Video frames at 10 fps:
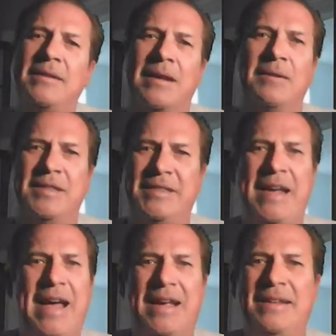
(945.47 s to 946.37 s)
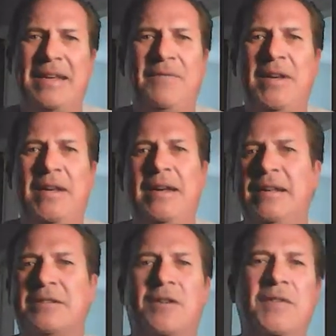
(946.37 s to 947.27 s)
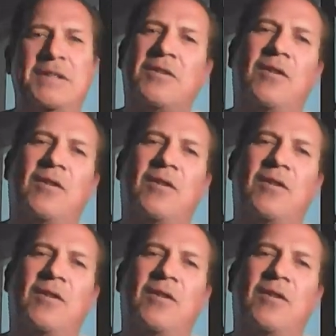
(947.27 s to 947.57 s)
like a stack of DVDs and all this